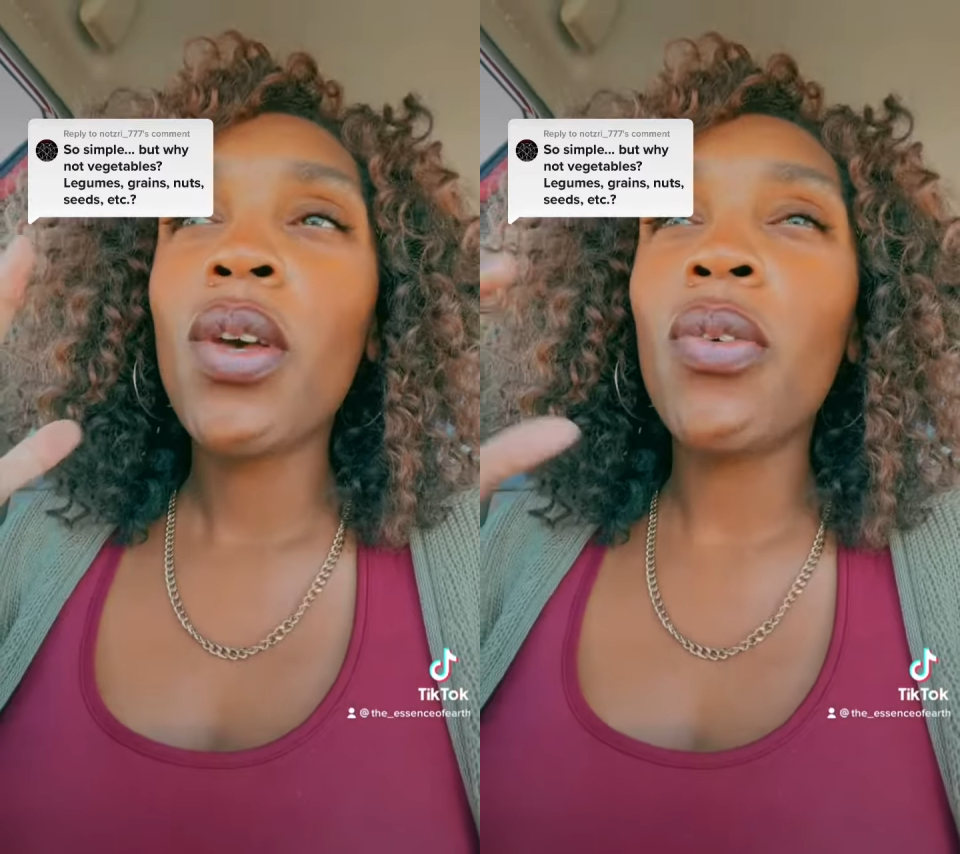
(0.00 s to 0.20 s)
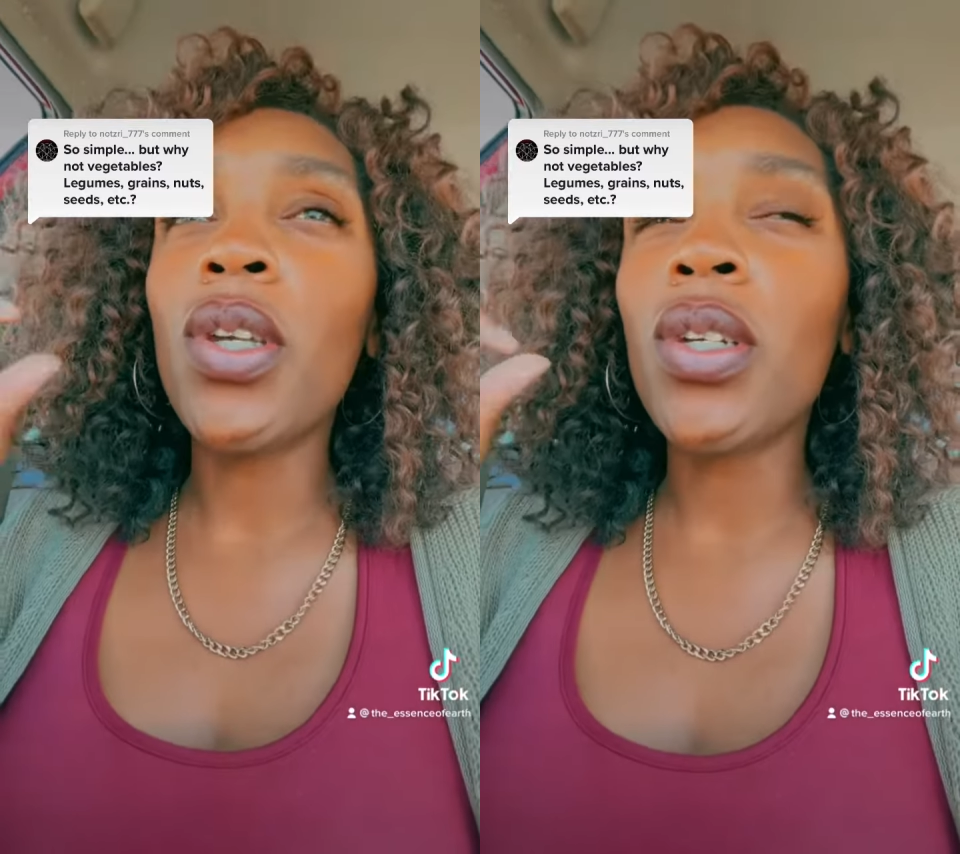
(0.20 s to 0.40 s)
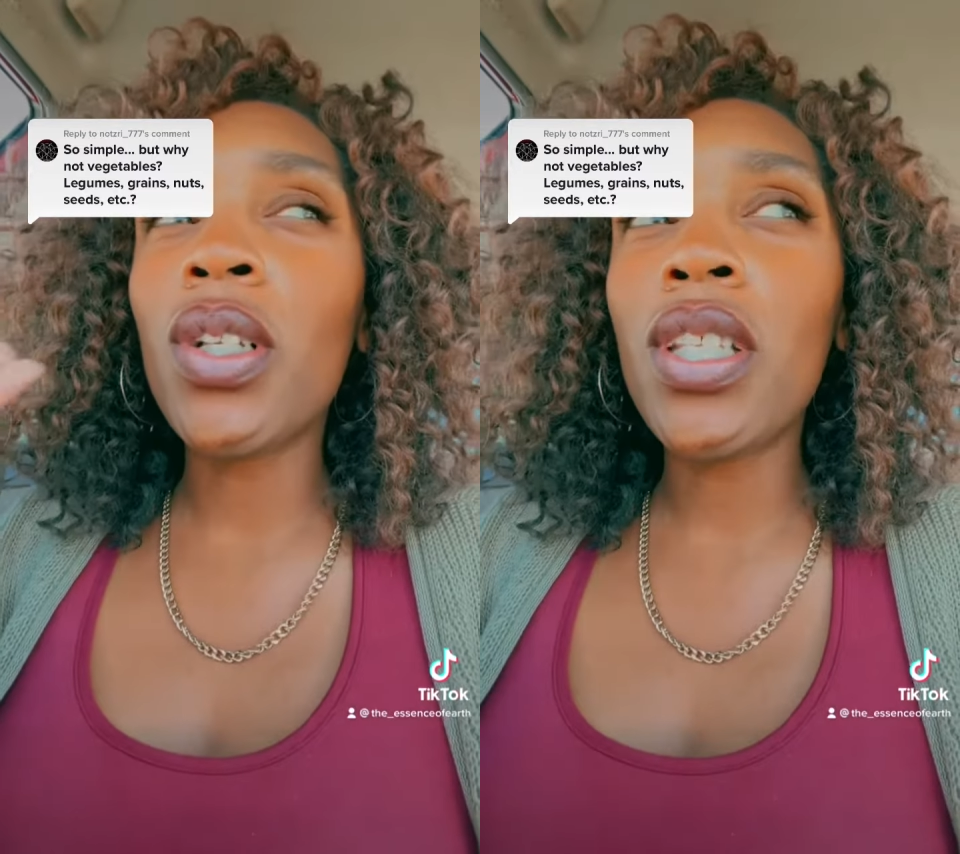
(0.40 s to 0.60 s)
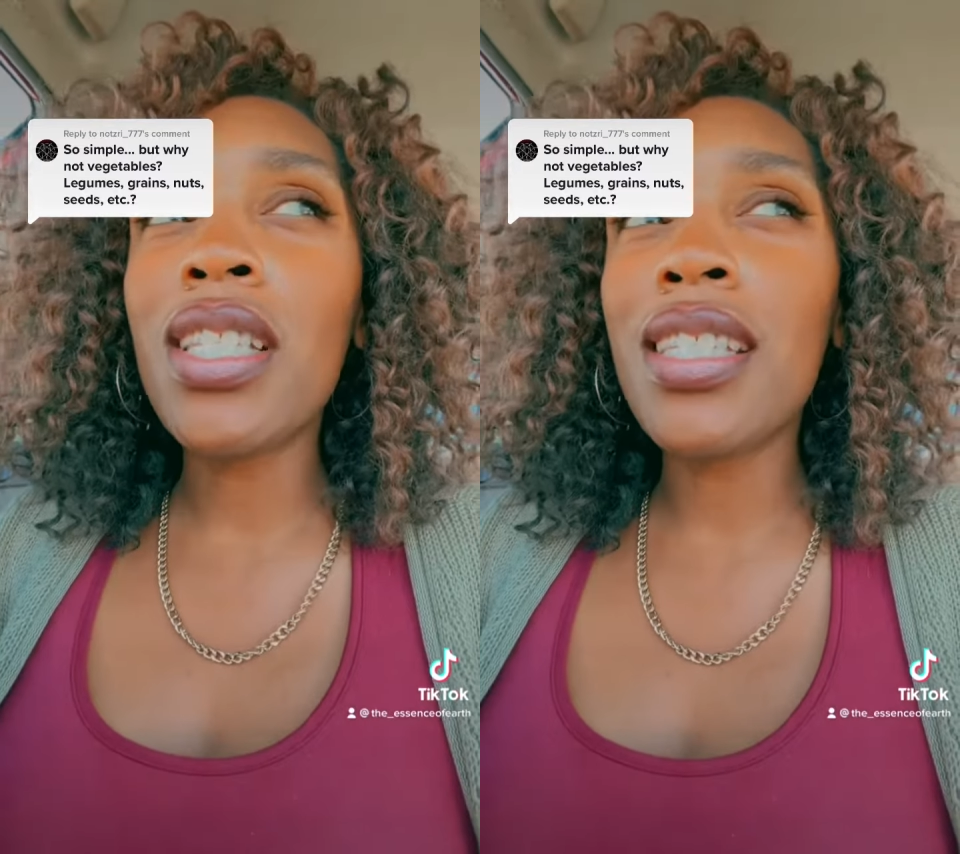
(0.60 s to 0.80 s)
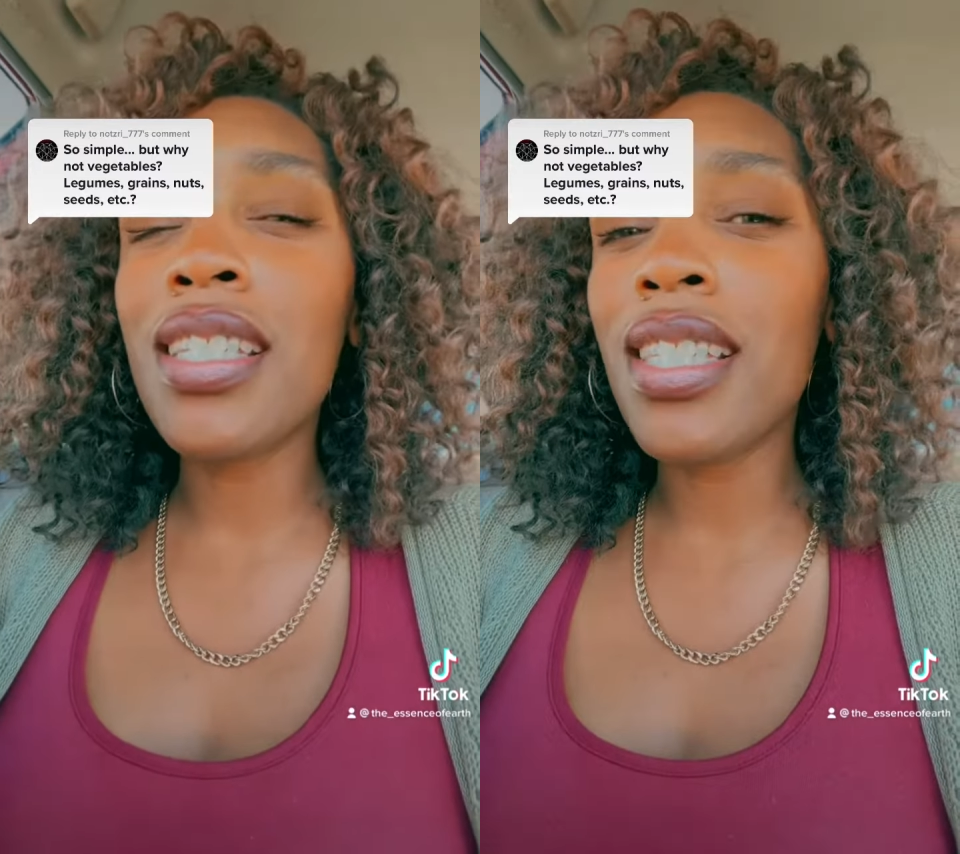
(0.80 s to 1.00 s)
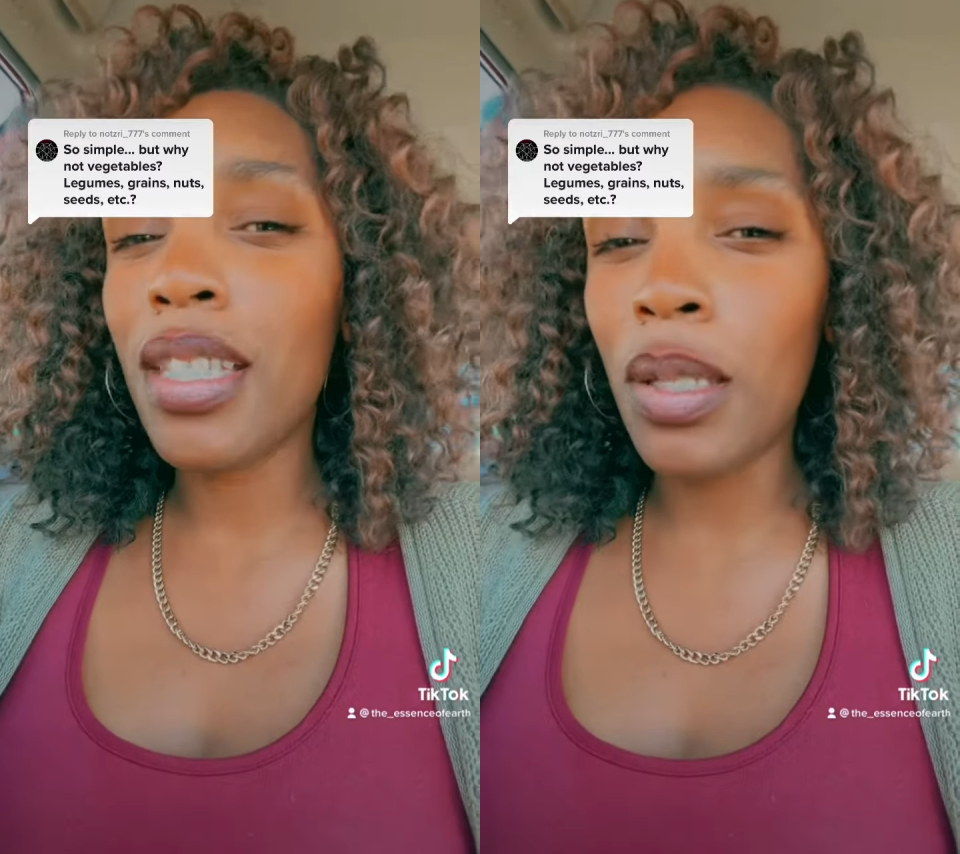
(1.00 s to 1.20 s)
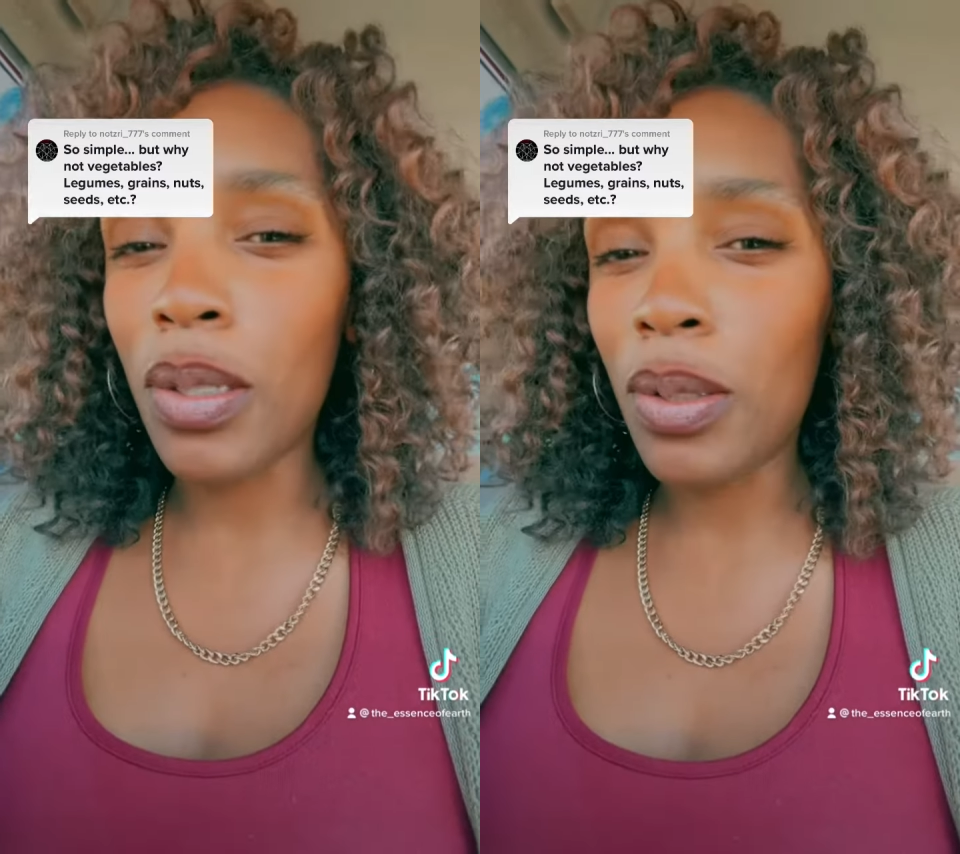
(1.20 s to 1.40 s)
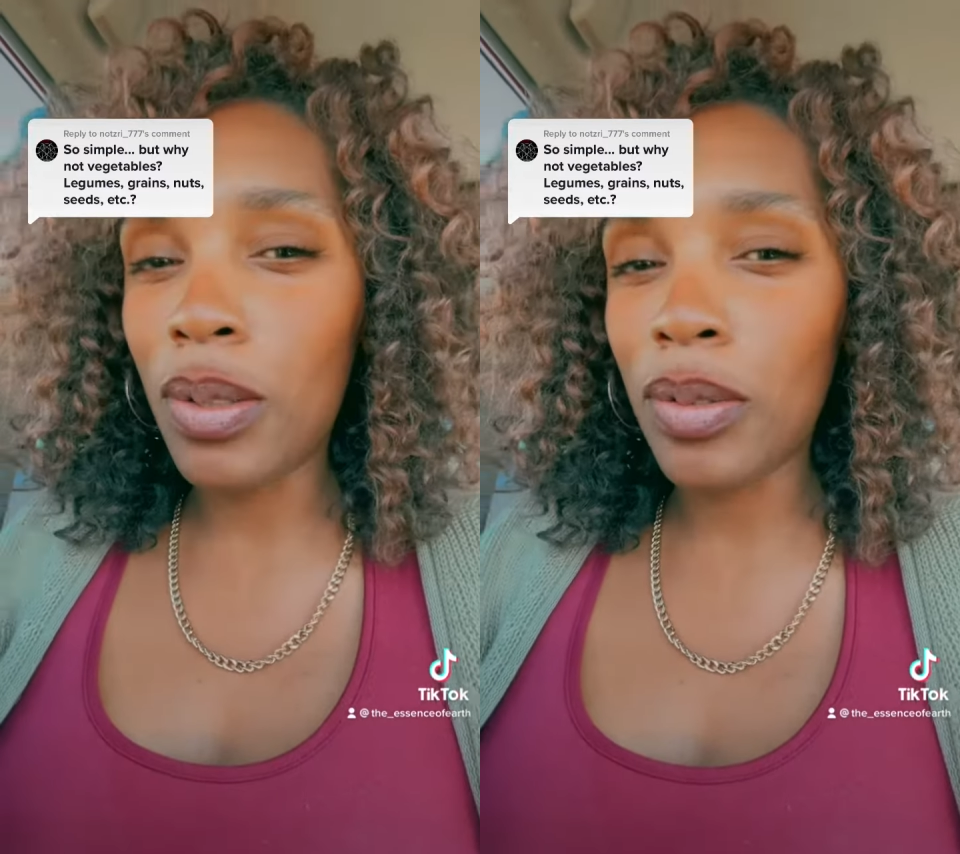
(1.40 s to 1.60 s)
when you're cleansing to
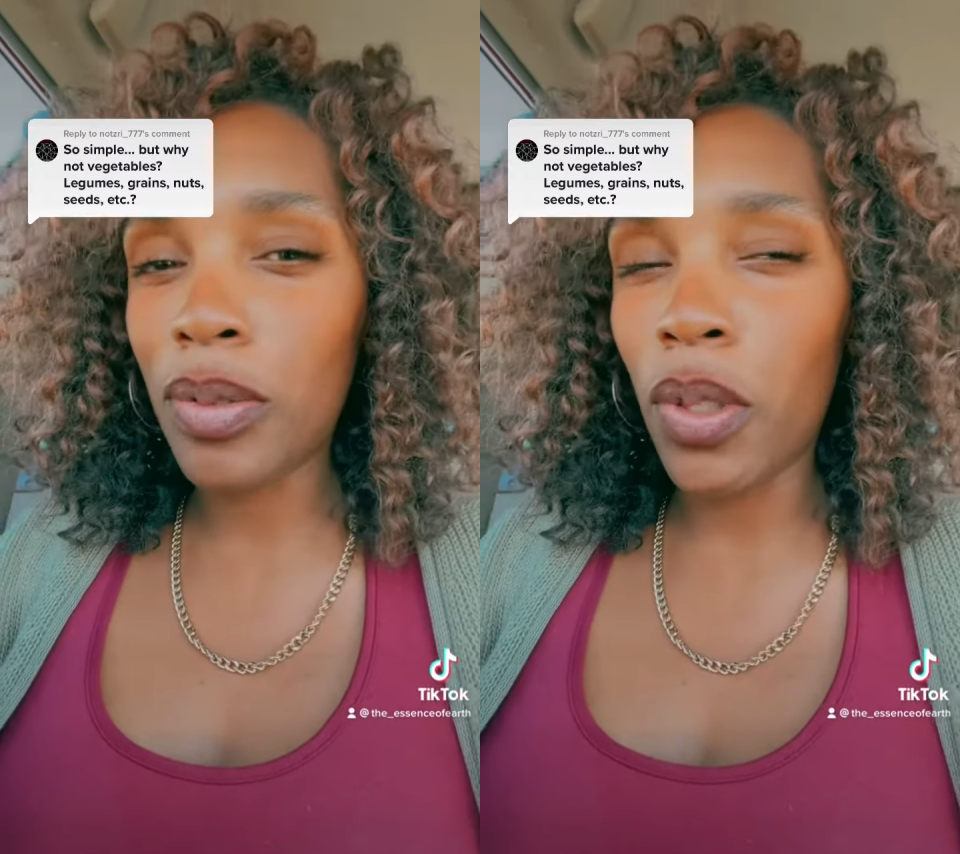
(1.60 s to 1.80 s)
heal